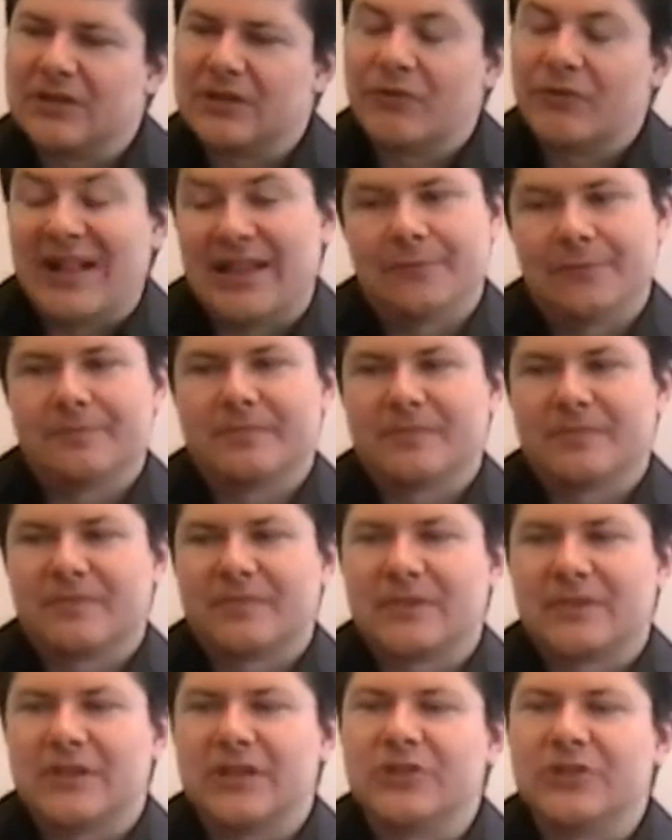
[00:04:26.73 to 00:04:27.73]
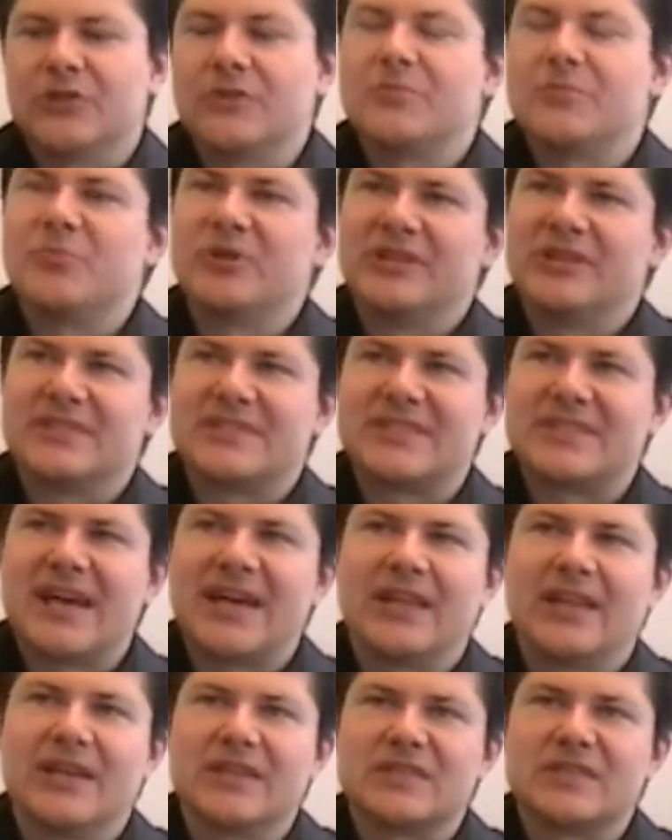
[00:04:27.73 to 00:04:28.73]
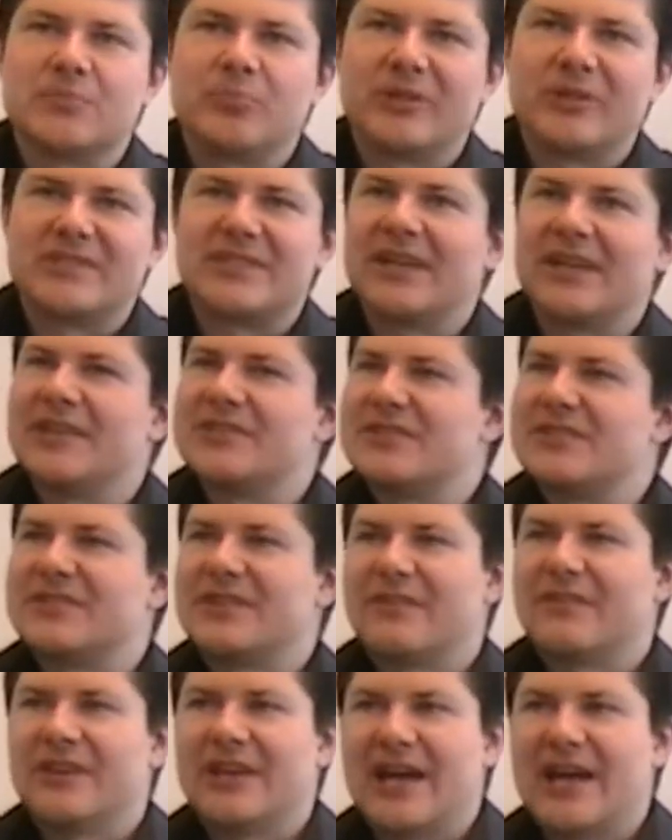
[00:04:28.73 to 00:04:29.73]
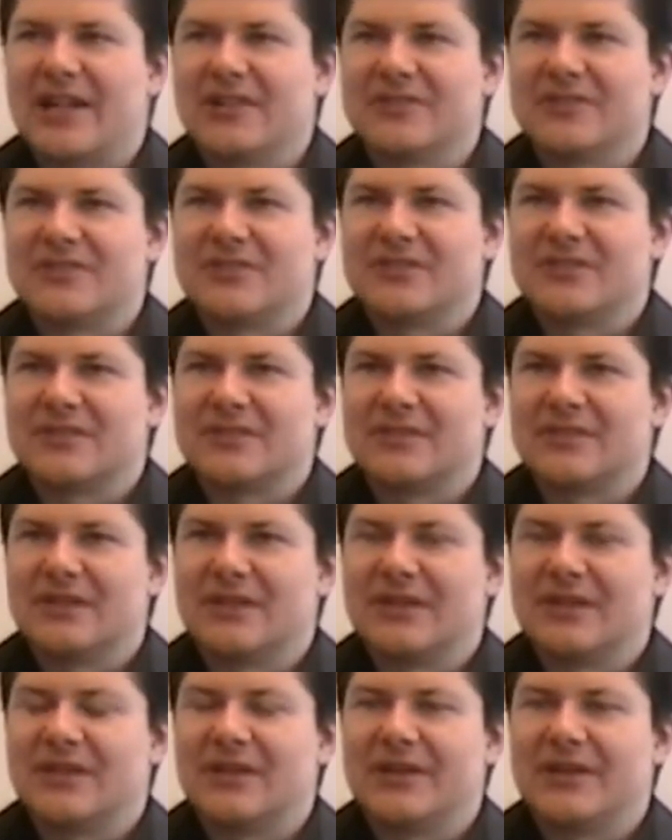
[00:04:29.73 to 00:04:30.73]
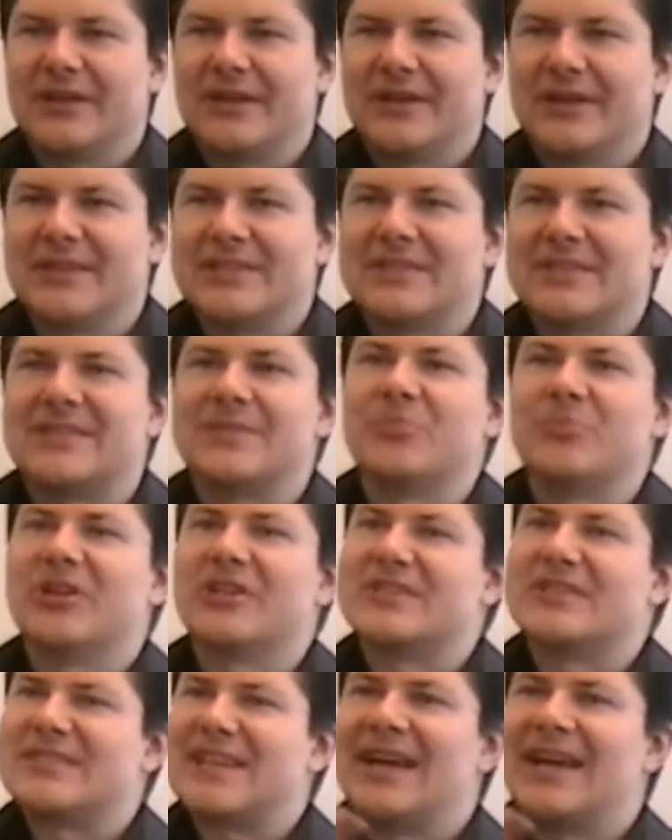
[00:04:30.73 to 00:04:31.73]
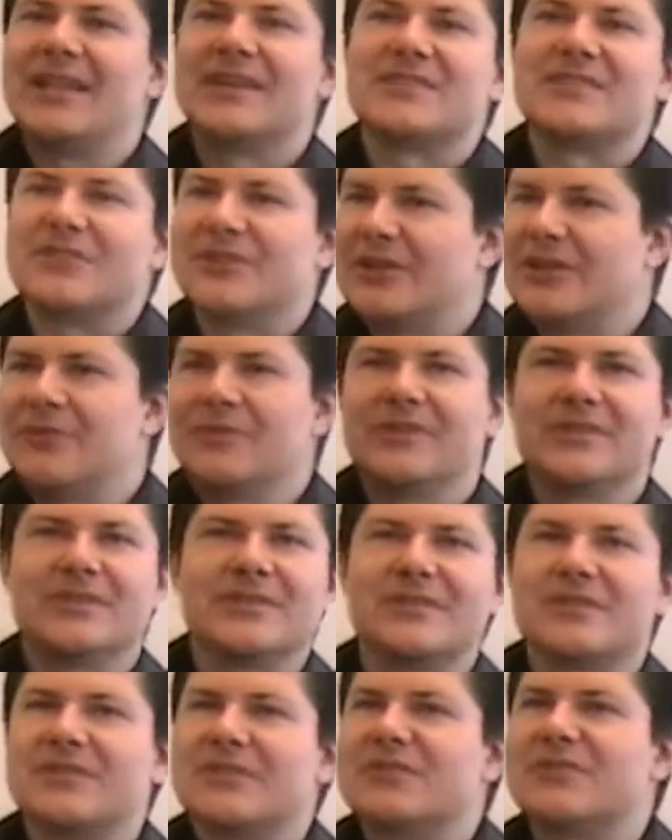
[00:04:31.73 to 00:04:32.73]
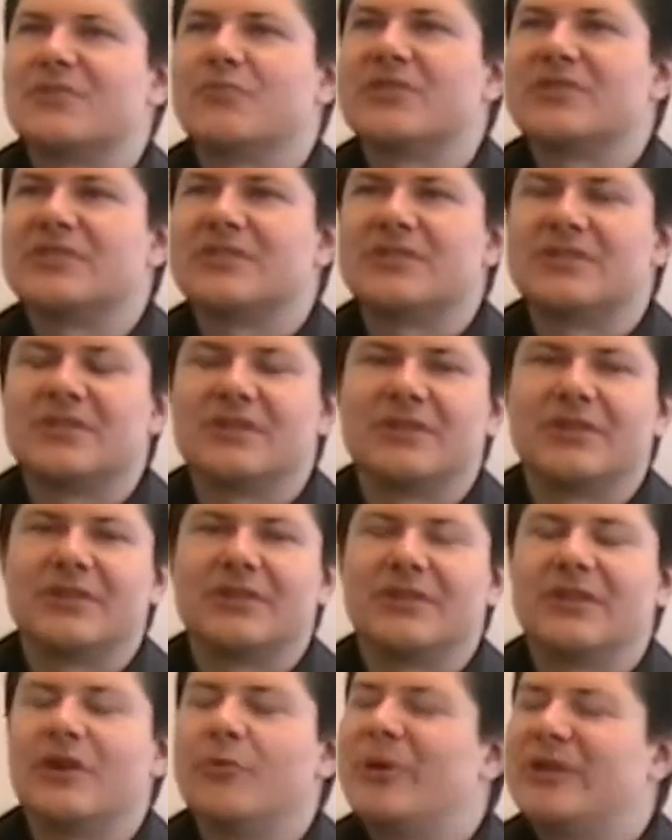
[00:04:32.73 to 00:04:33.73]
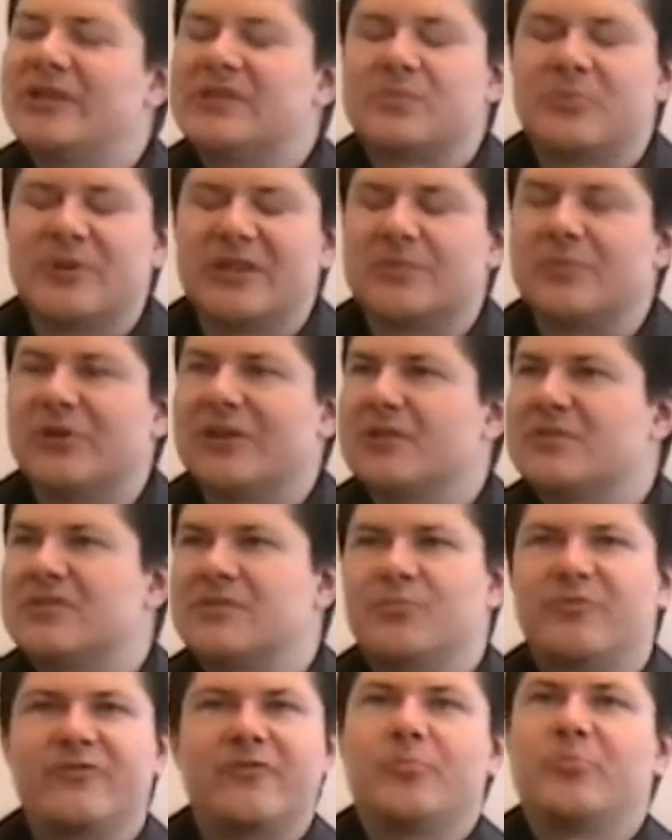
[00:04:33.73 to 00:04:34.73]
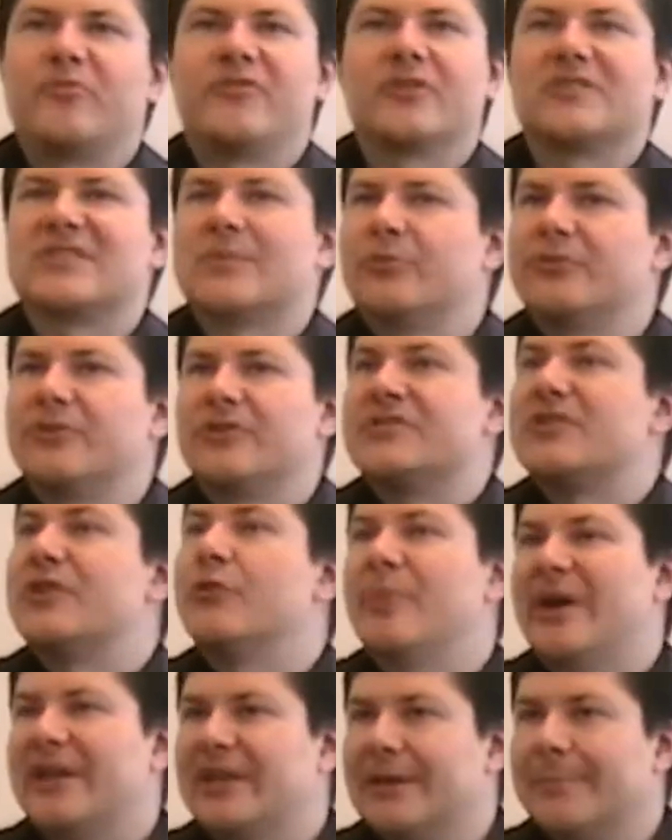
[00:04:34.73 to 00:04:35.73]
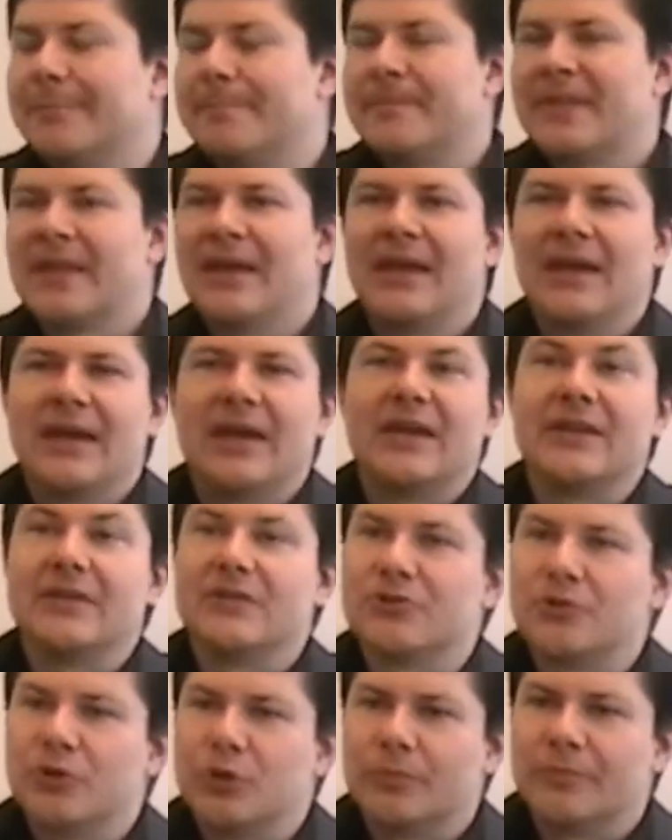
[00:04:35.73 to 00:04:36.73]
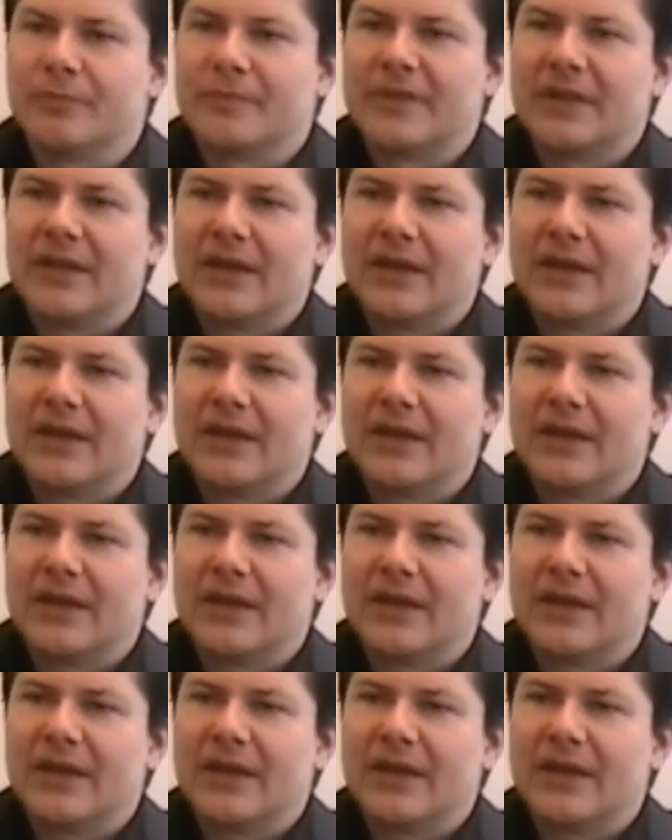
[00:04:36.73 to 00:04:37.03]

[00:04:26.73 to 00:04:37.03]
well, it could mean silence, but silence is something else. Because silence, you know, is, is when uh, nobody speaks because, for, for example, there's nobody in the room.